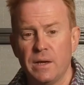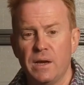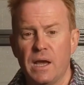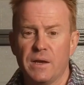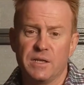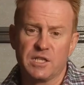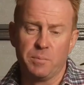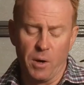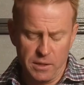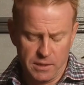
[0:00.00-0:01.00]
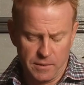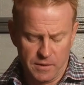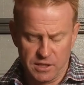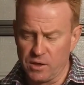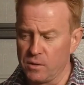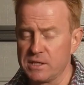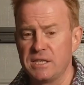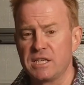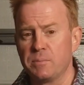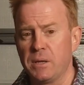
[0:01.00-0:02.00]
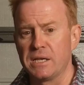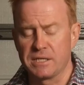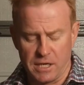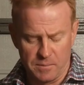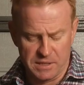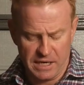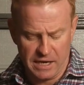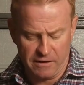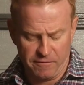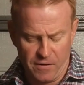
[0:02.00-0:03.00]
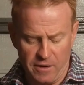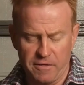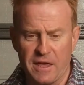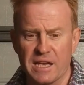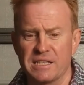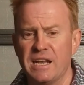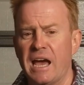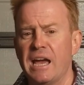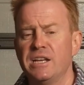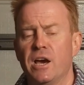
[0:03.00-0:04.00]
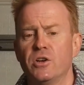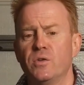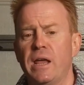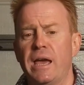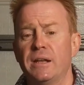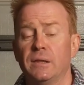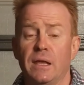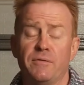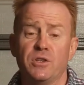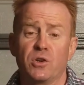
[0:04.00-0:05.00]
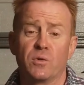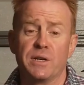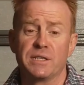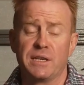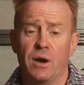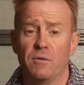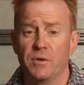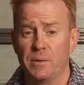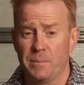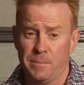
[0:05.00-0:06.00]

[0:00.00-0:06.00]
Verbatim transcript: Now in spot, the Sola 6 Plus comes in at 5,811 degrees Kelvin.